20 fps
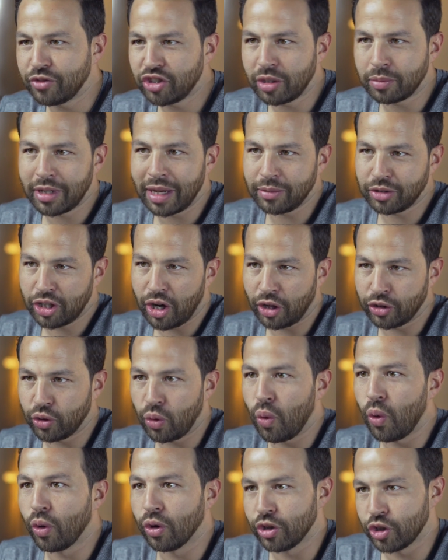sometimes called
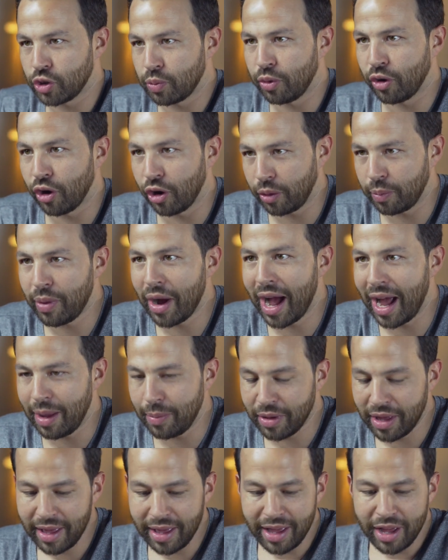Orangeburg pipe,